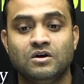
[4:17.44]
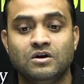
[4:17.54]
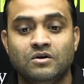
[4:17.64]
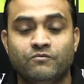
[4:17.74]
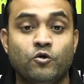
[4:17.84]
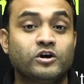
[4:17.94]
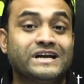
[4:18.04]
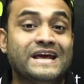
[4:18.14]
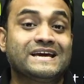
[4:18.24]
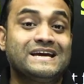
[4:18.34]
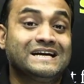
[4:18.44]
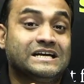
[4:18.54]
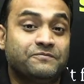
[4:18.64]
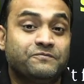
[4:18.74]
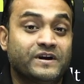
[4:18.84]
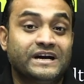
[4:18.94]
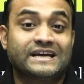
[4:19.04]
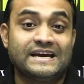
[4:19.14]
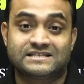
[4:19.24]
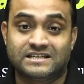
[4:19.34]
for taking different
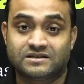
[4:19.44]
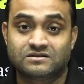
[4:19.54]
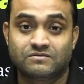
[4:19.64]
cases.